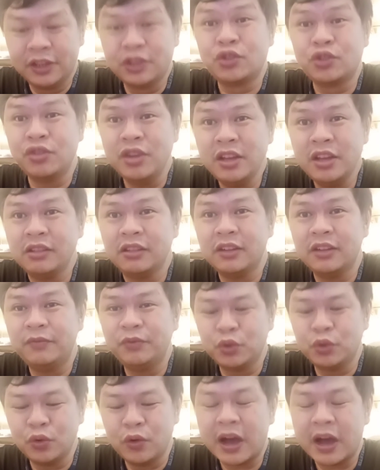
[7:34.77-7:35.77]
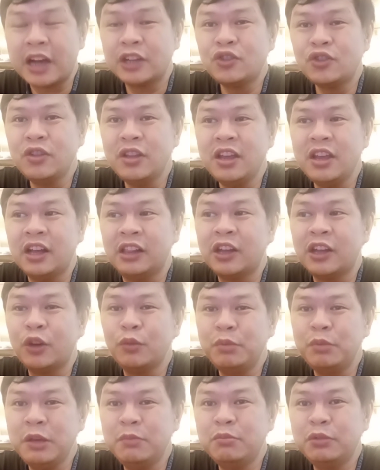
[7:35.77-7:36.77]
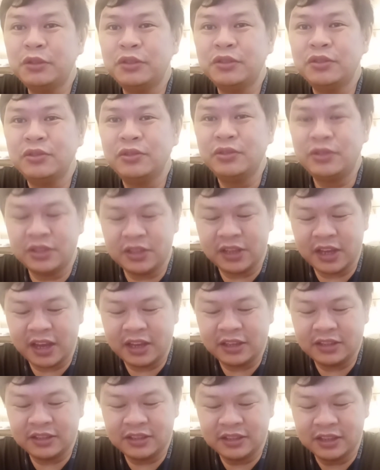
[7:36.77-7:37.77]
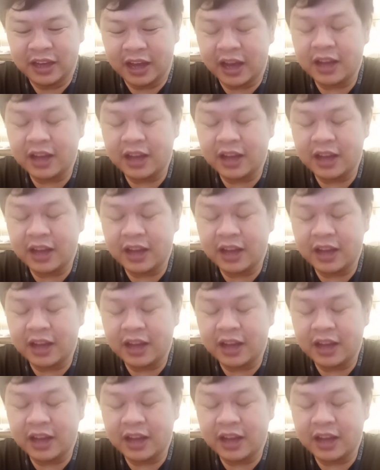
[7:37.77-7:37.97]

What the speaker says: treat to actually allow people to taste,